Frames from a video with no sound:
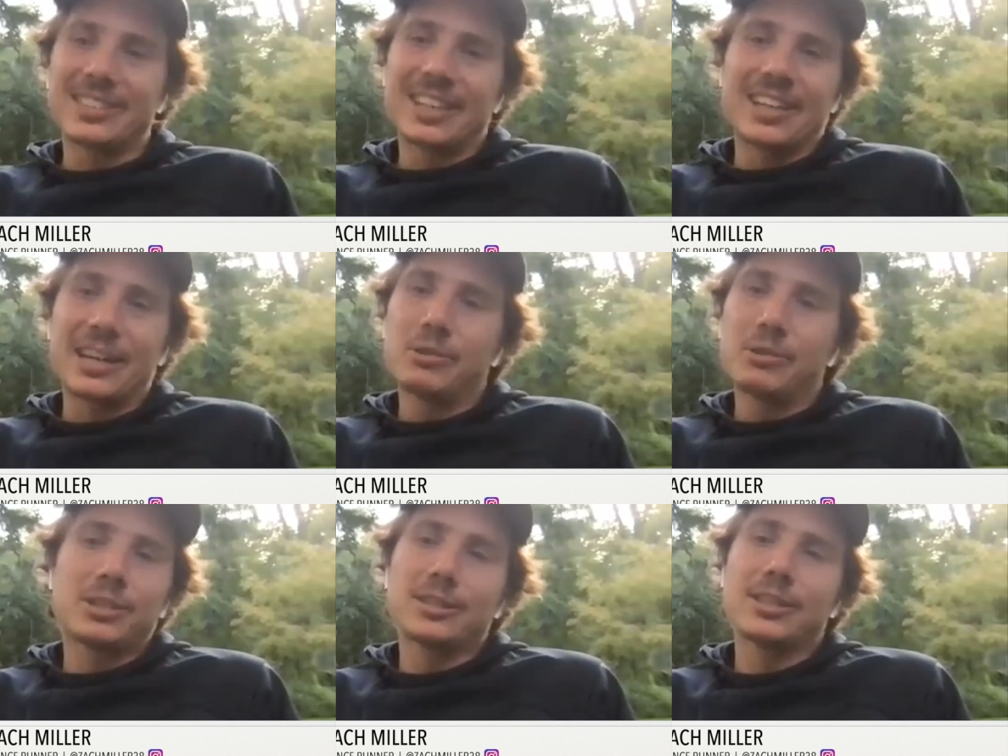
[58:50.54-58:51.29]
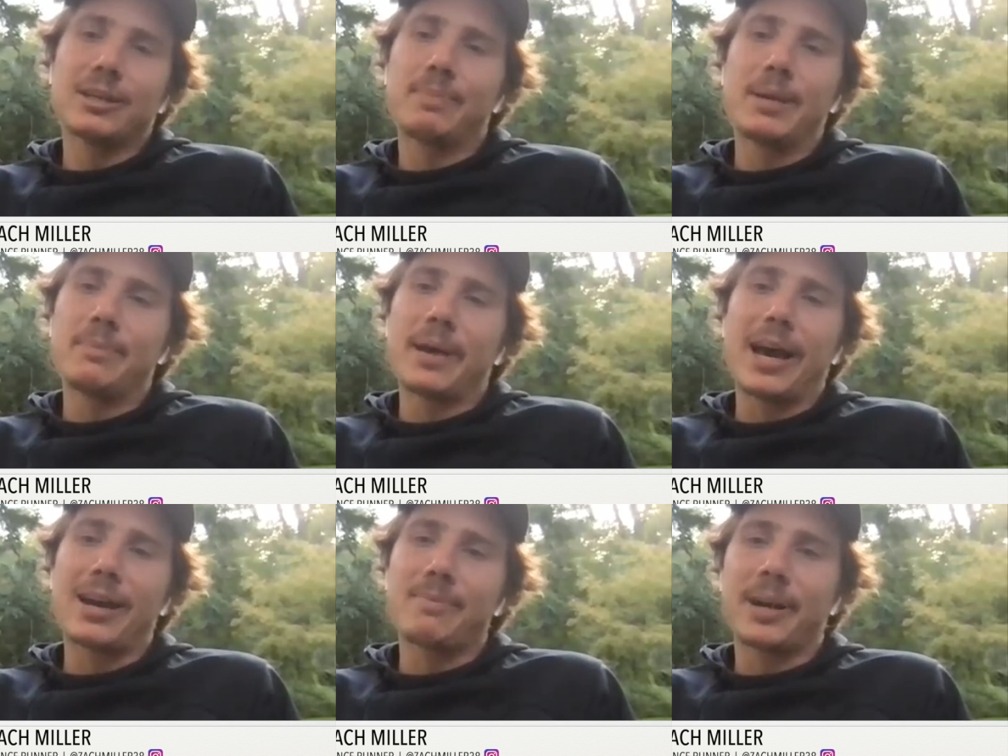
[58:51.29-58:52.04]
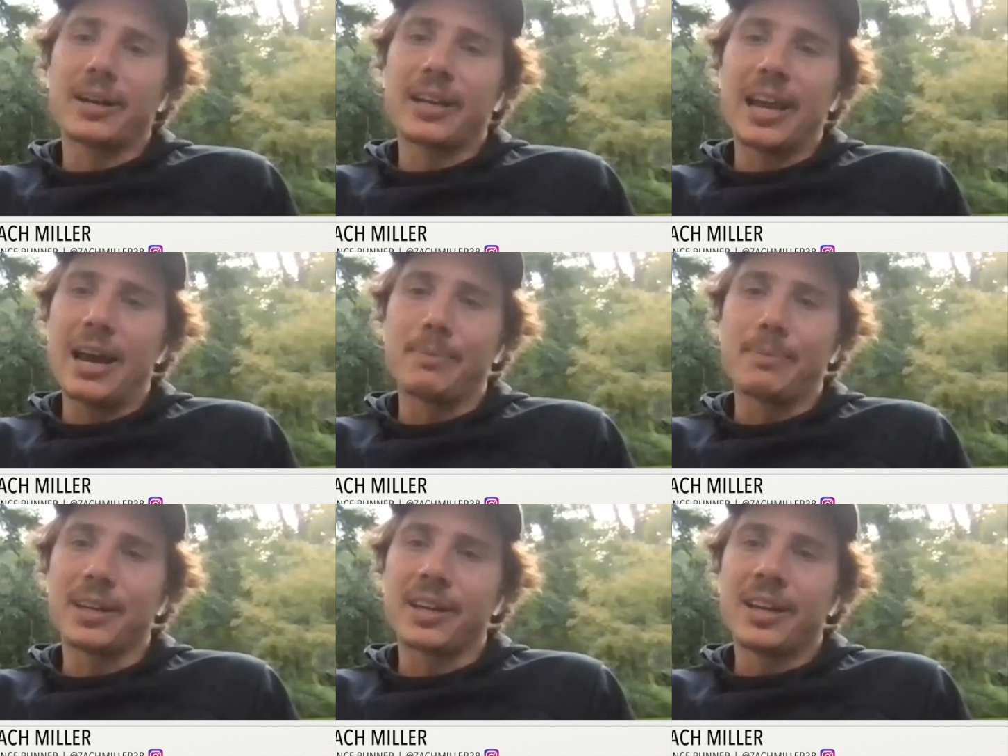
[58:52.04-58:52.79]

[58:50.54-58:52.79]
was like, it was just like being back at BarCamp. Like,